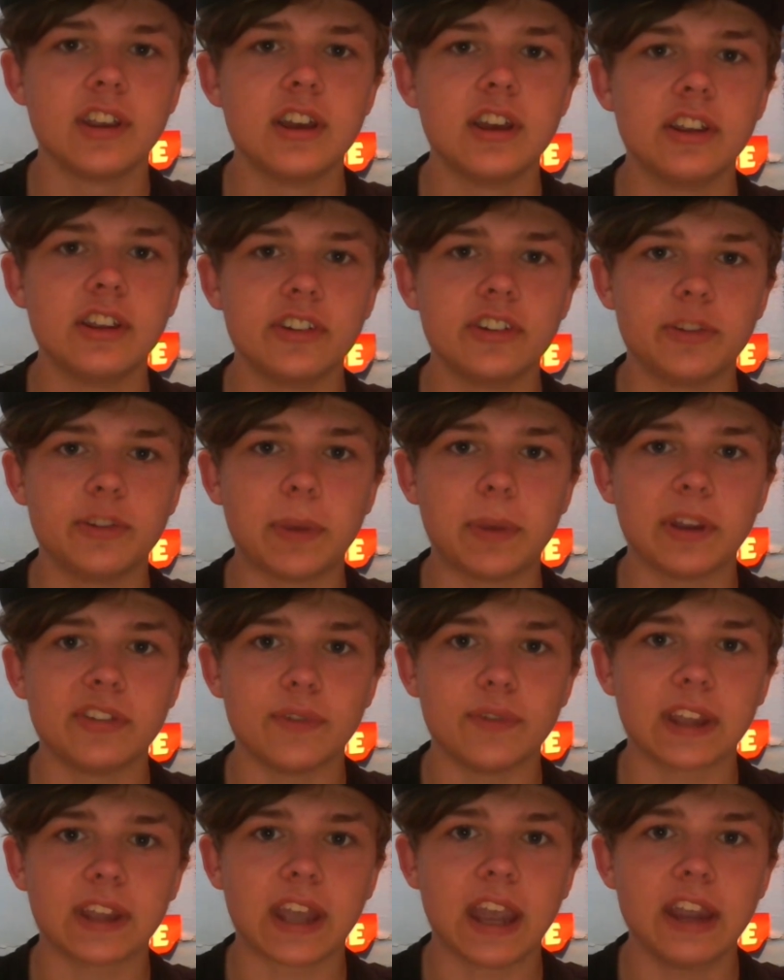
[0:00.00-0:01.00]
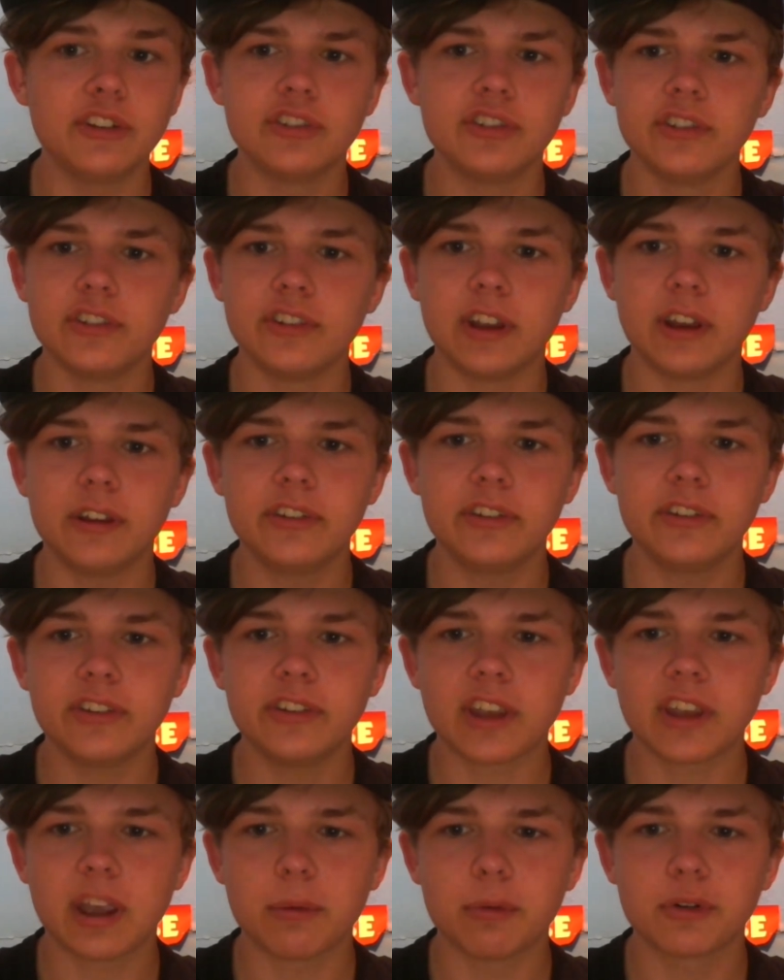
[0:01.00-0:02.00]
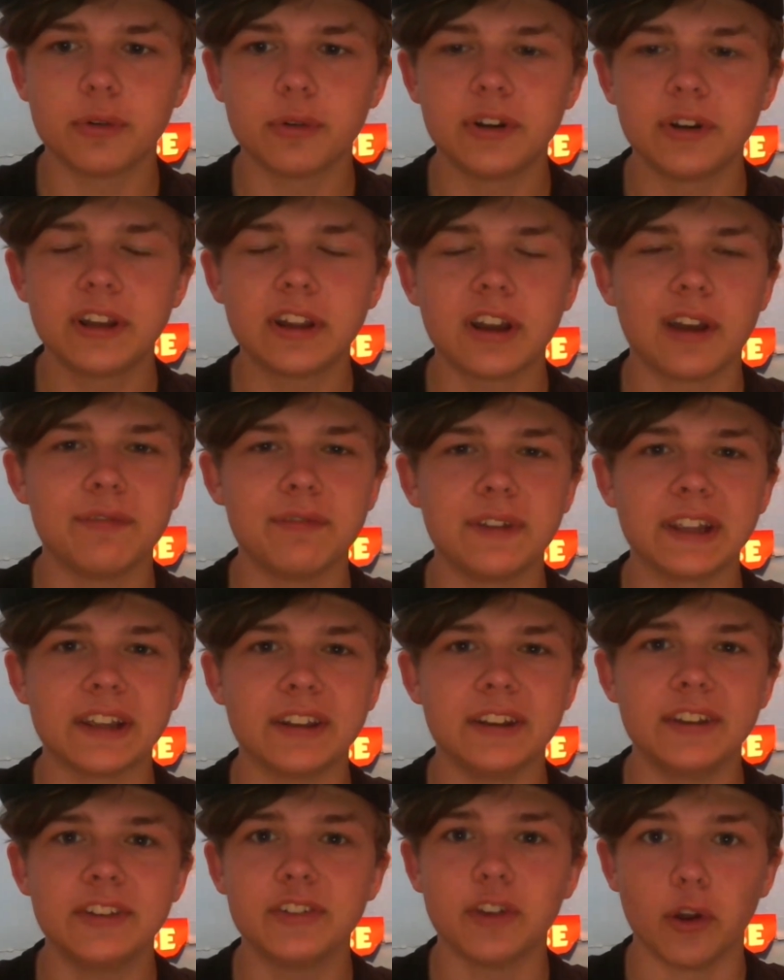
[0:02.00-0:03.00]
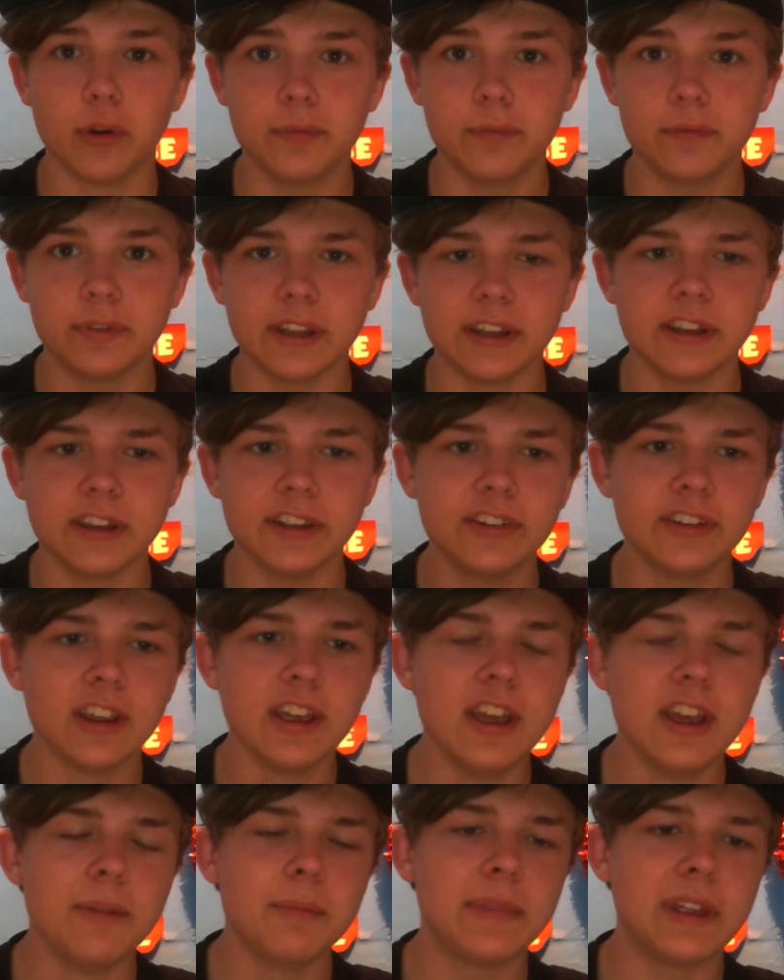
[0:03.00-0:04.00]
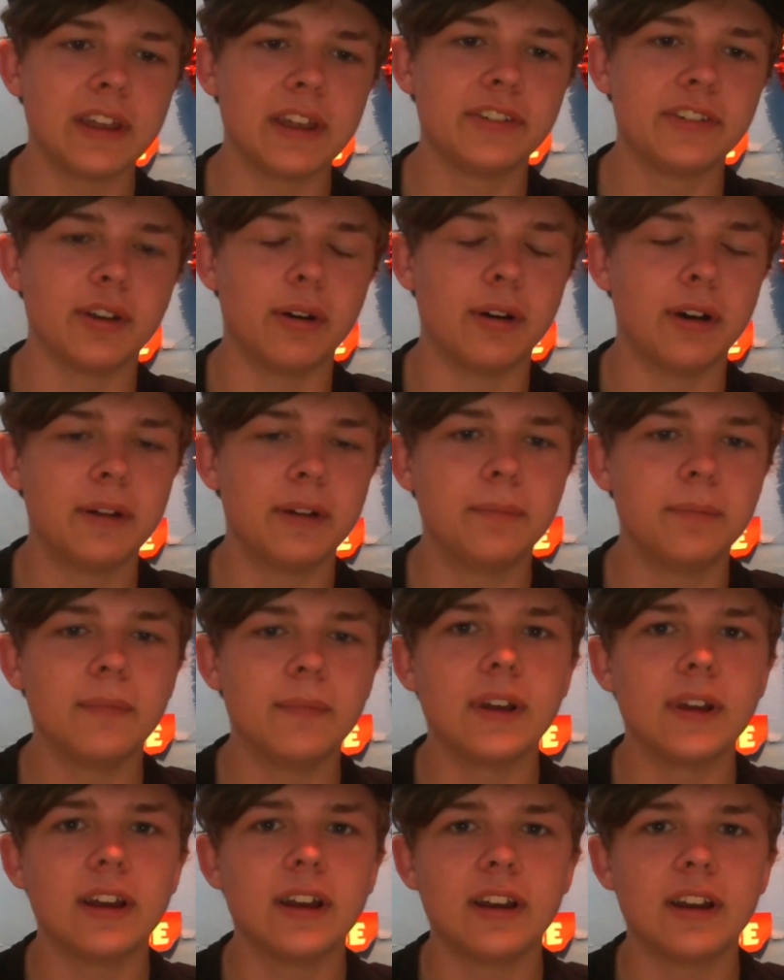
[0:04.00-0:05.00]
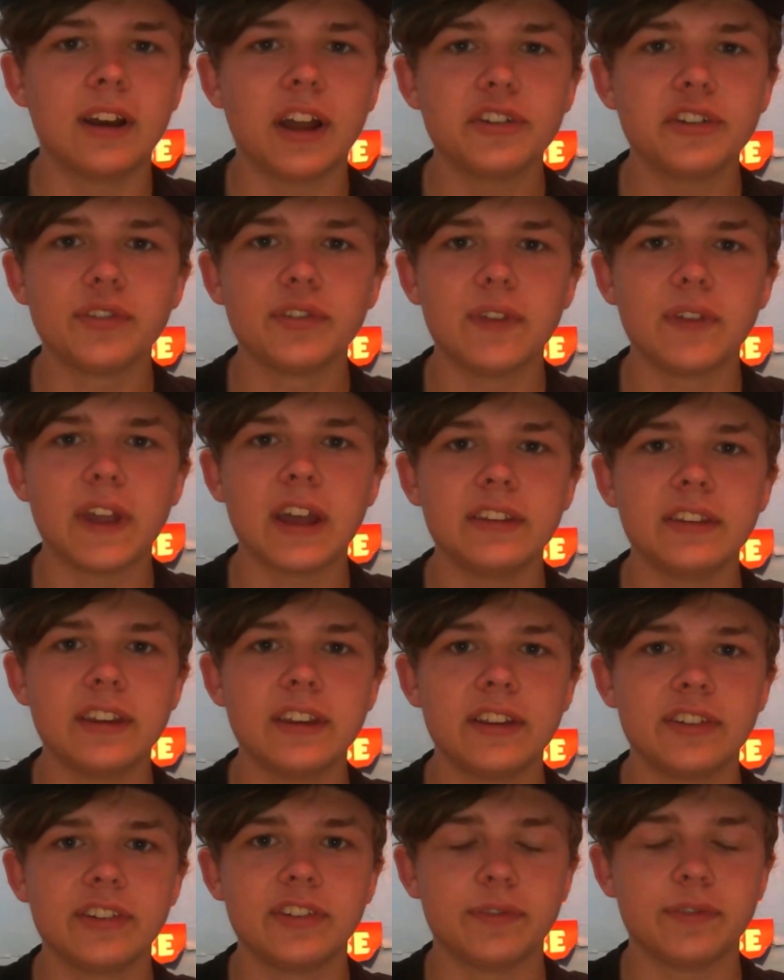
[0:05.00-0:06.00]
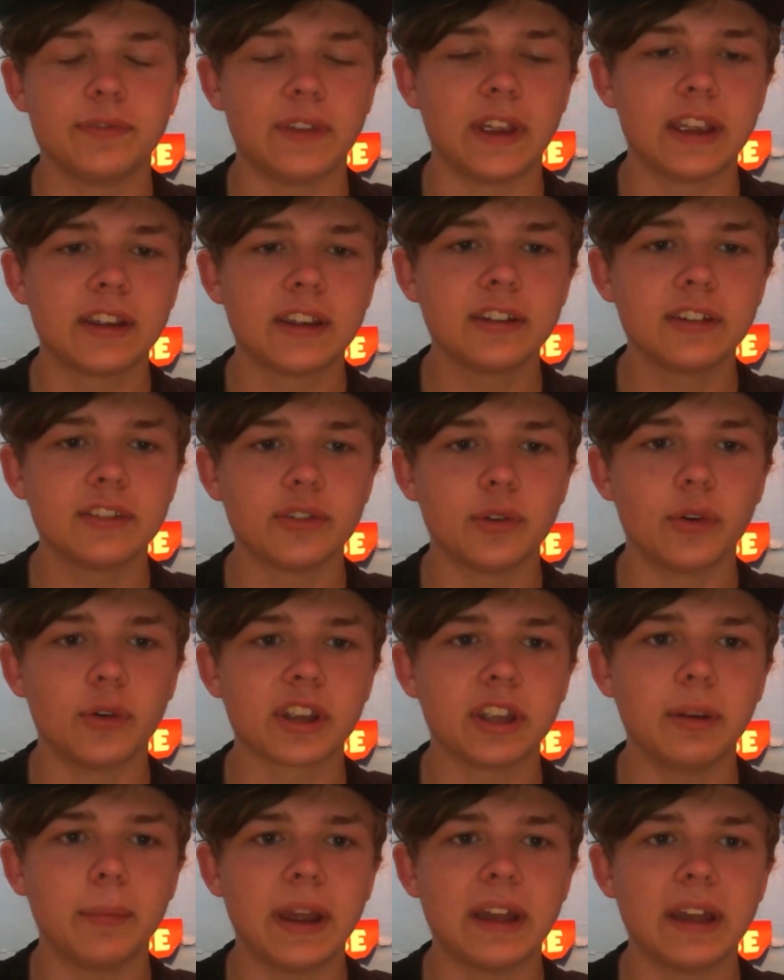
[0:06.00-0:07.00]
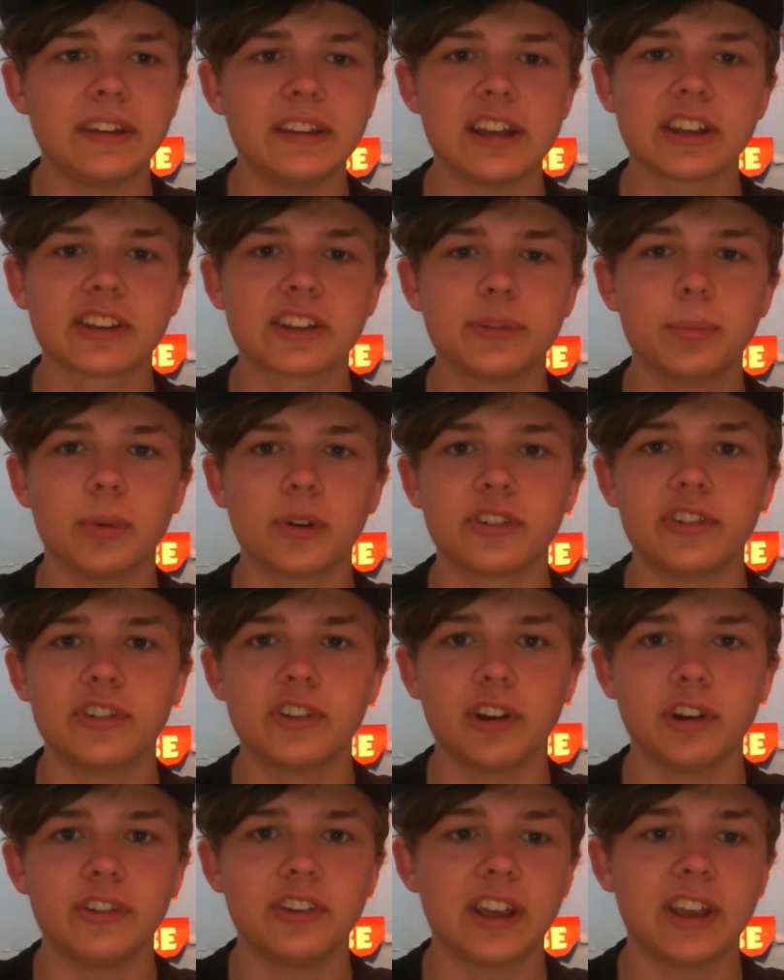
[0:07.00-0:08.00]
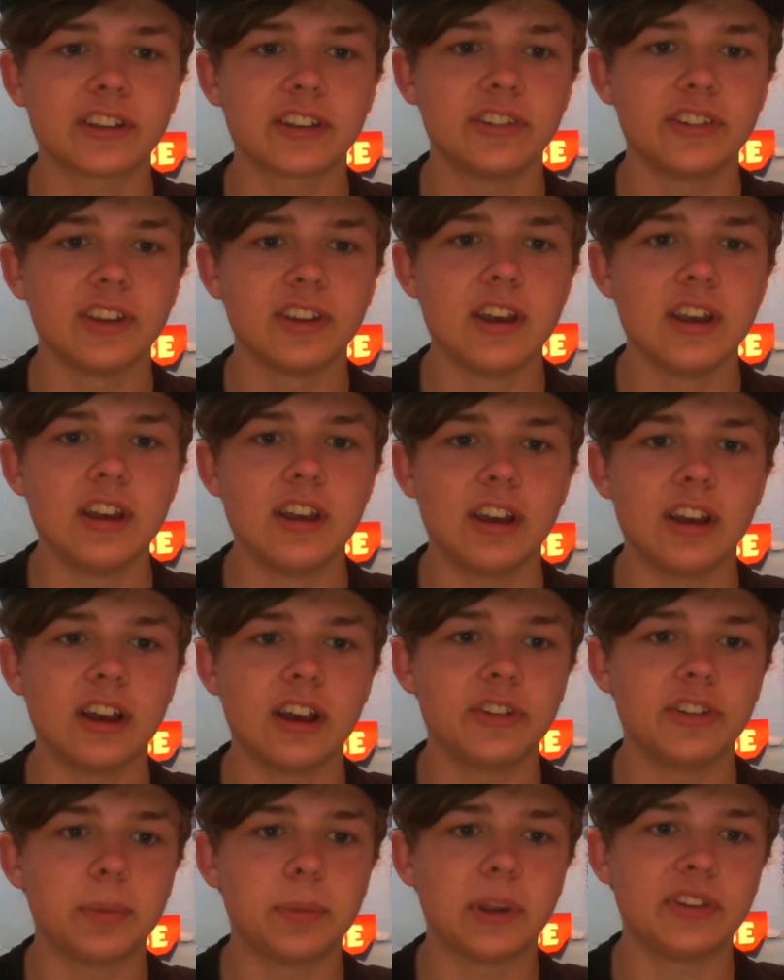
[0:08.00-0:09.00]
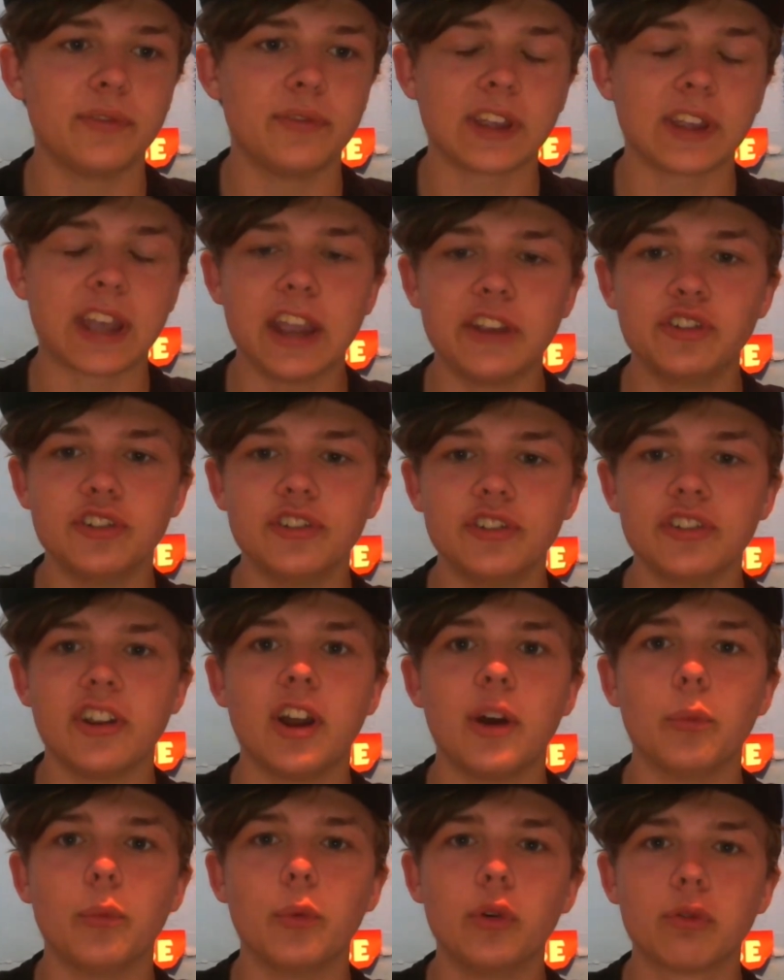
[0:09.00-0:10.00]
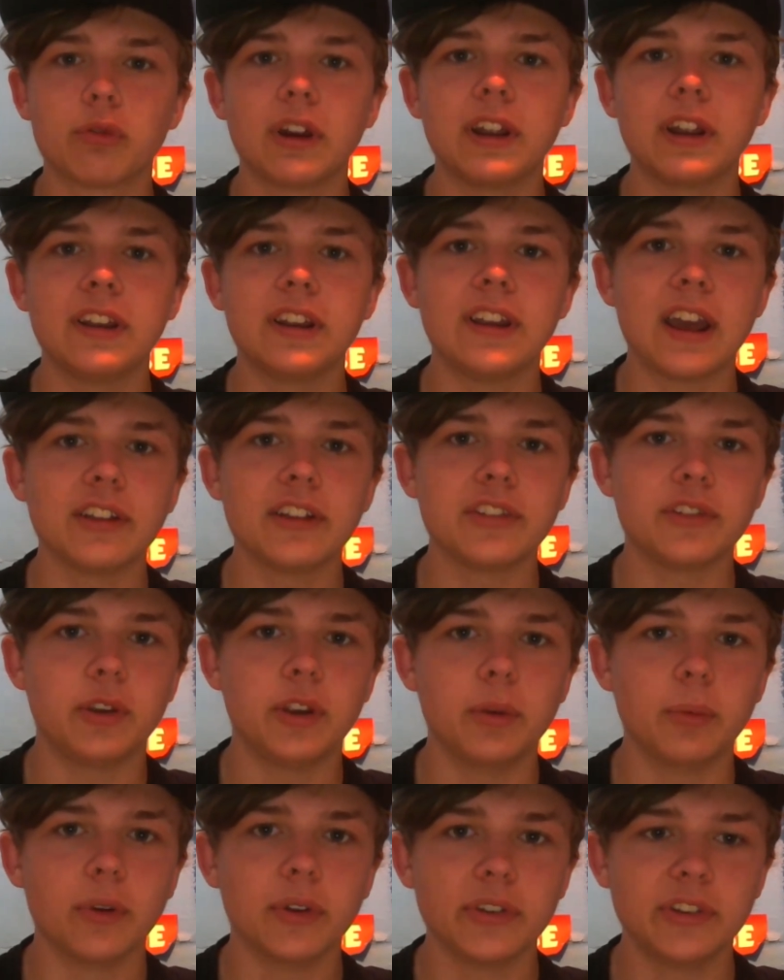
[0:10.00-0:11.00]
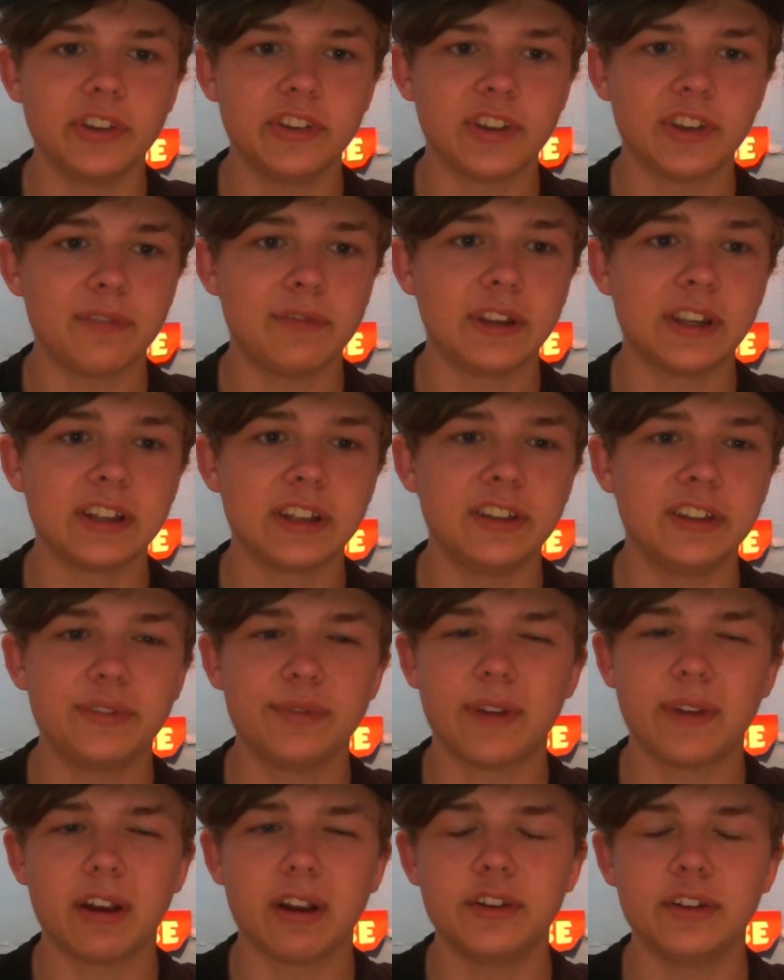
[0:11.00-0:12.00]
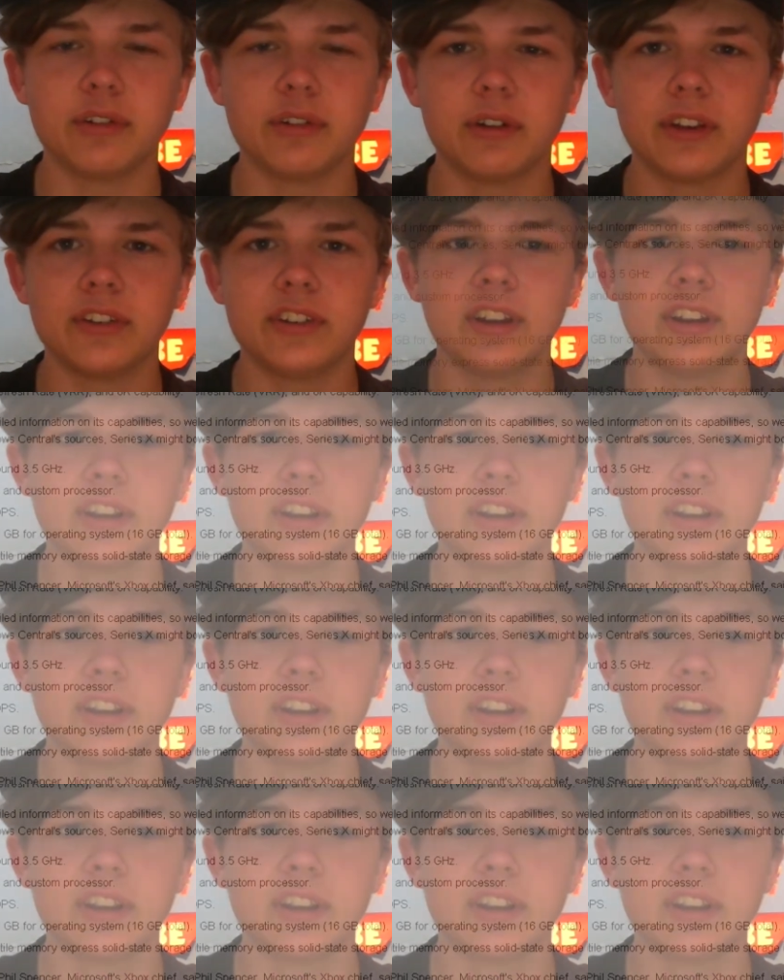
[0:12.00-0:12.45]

specifications. Now, is this camera recording? I think it is. Hopefully it is. But yeah, so I just found this thing talking about the Xbox Series X specifications, and I will read it out to you all since I think it is very interesting.